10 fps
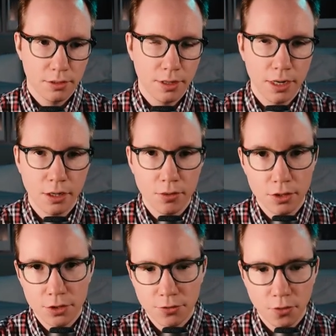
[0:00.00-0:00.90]
that
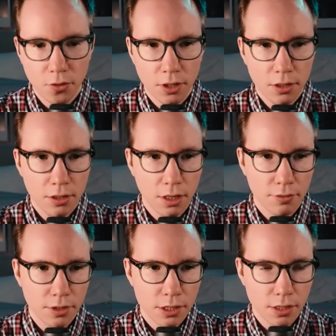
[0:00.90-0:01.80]
equals 4
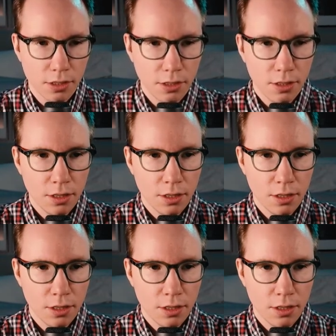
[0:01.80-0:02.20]
obviously.